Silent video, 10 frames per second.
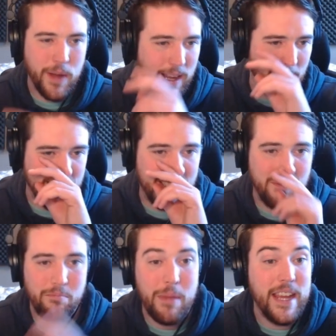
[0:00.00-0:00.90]
I got
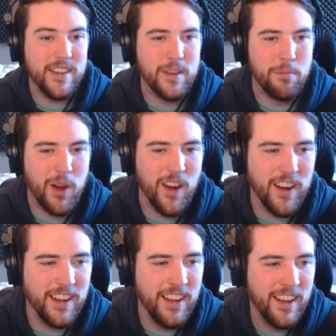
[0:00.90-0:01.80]
some meat to
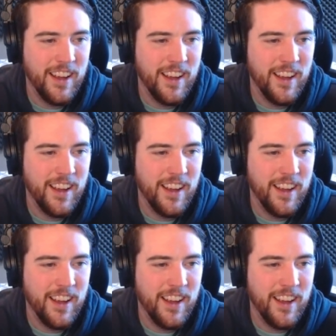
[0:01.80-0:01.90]
burn.